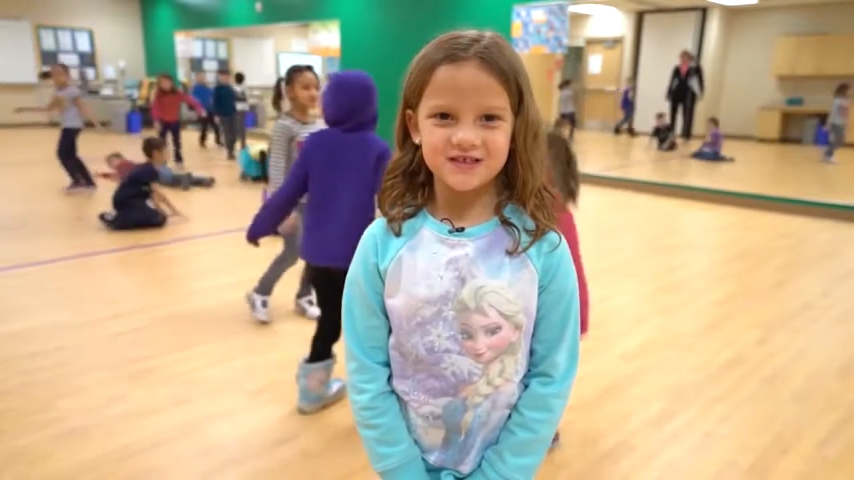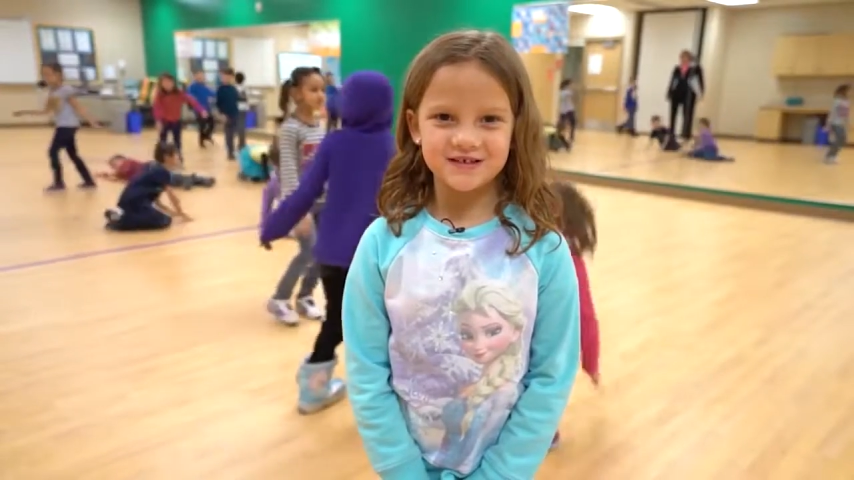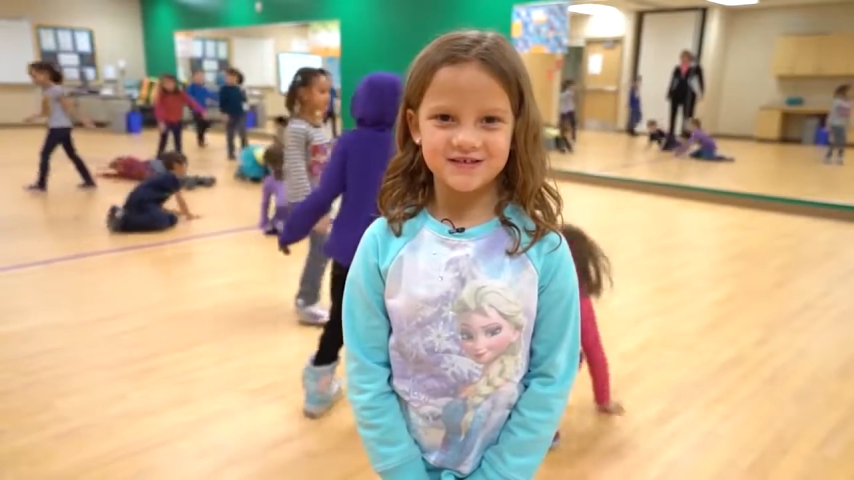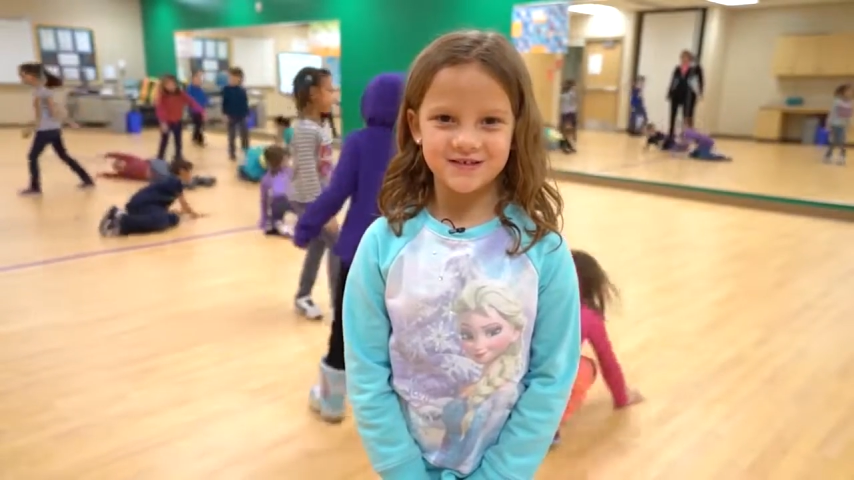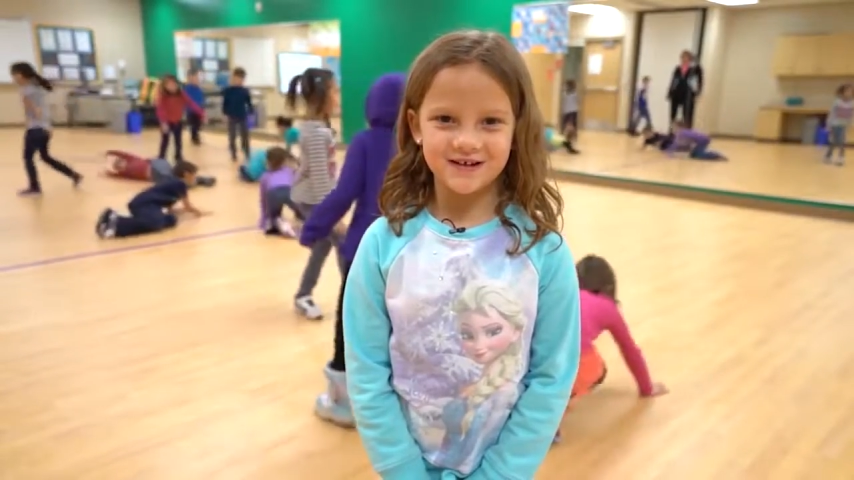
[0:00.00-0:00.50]

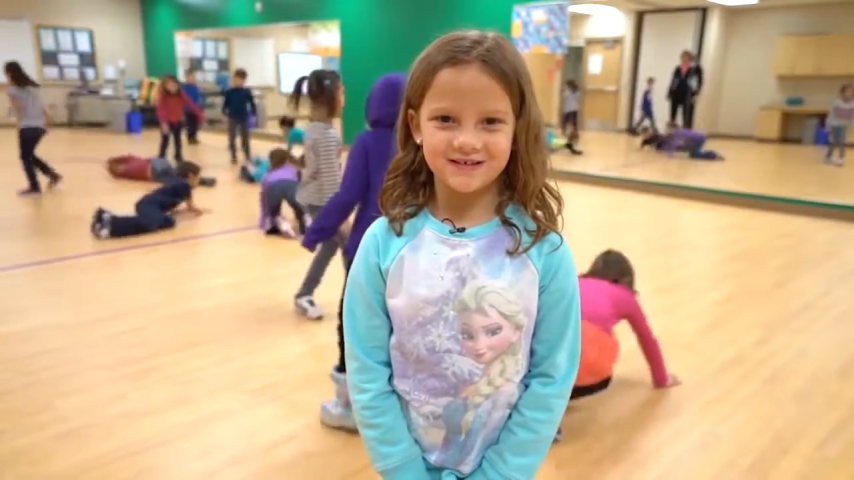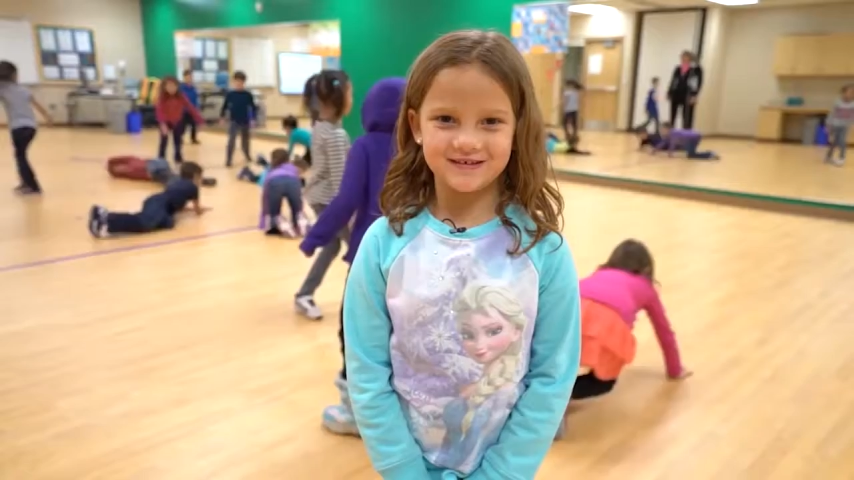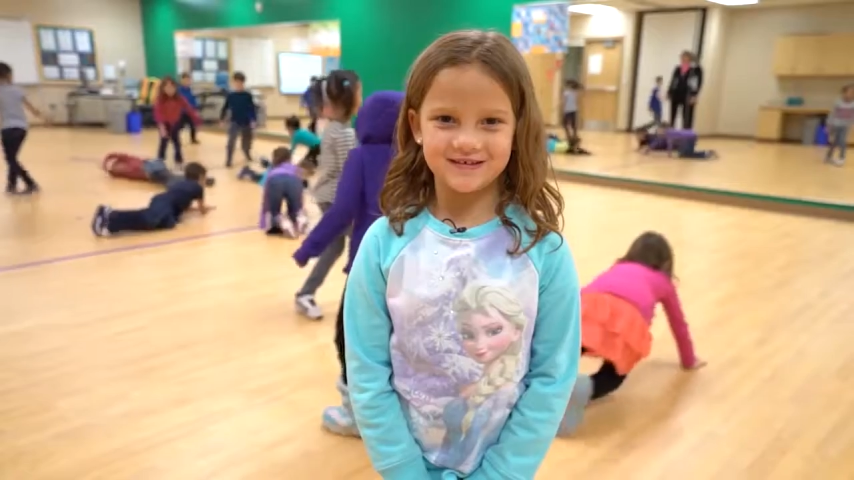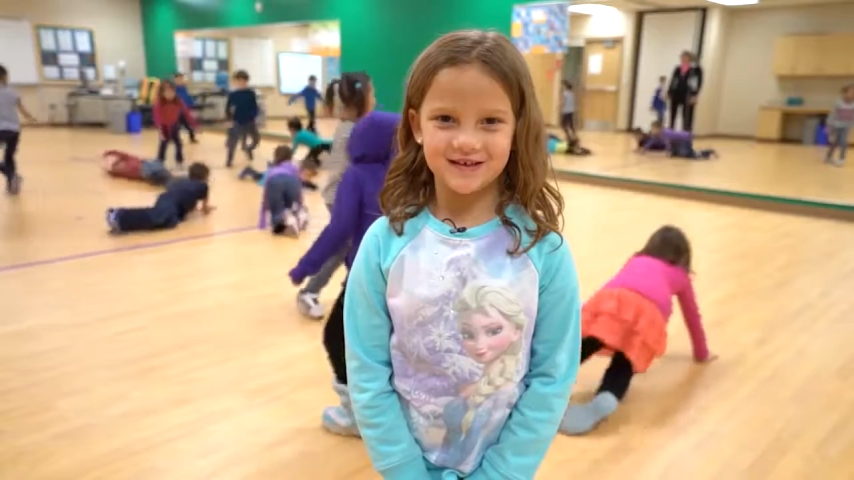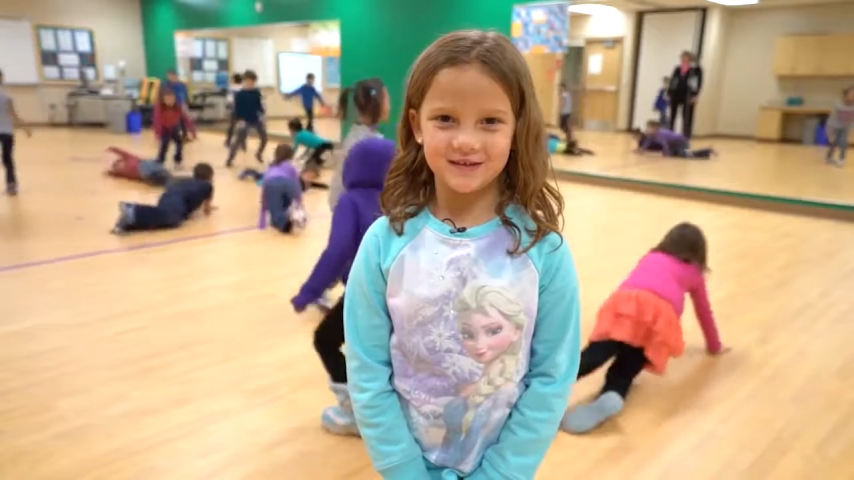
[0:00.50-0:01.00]
us the right
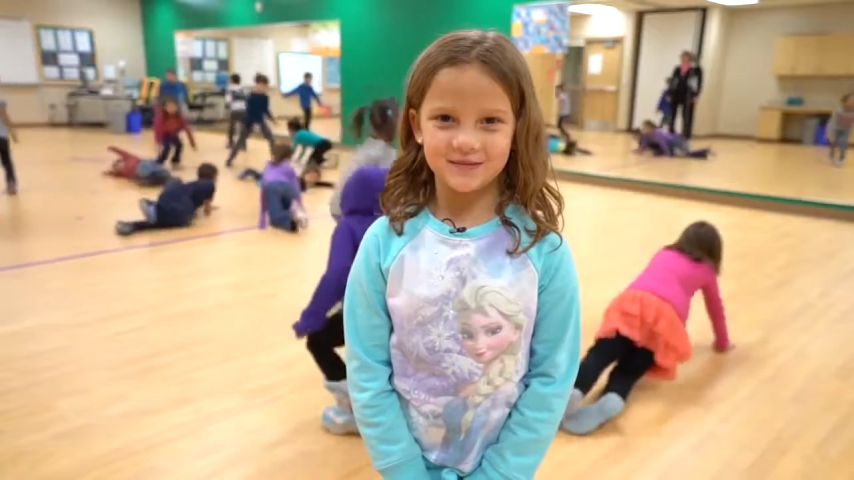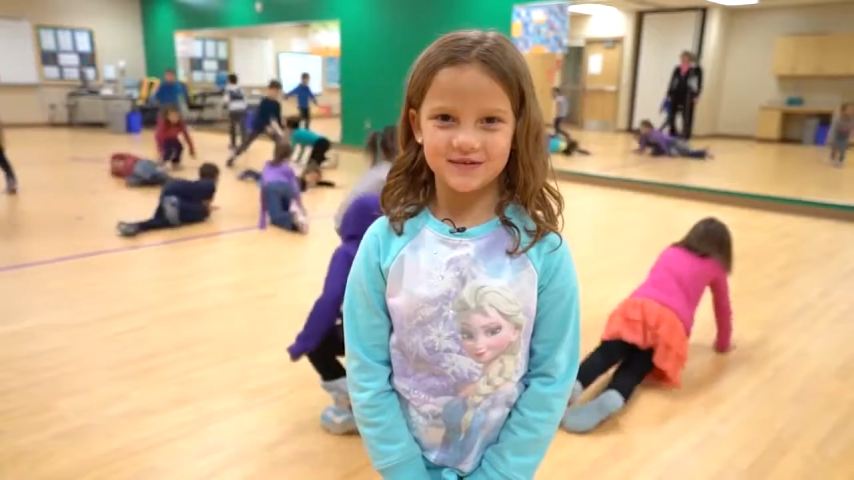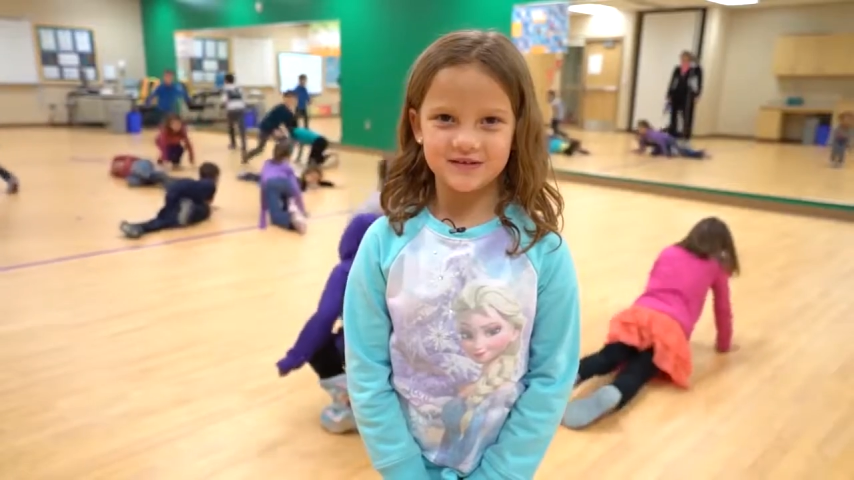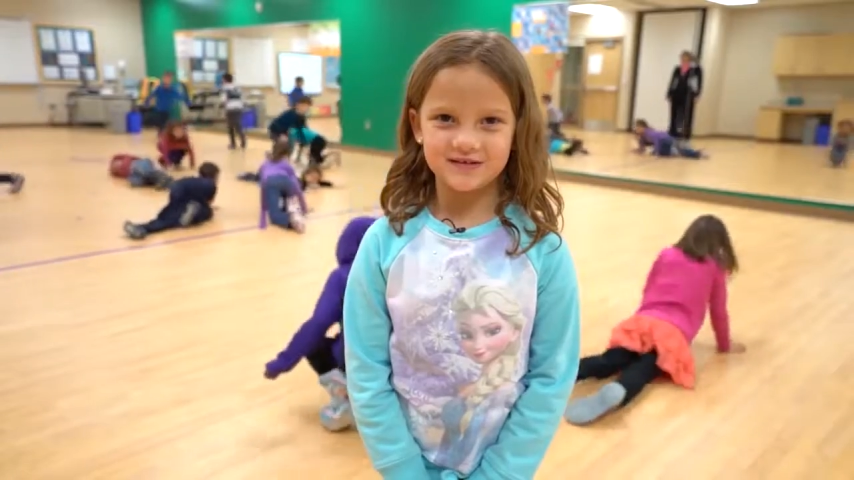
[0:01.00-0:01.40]
steps.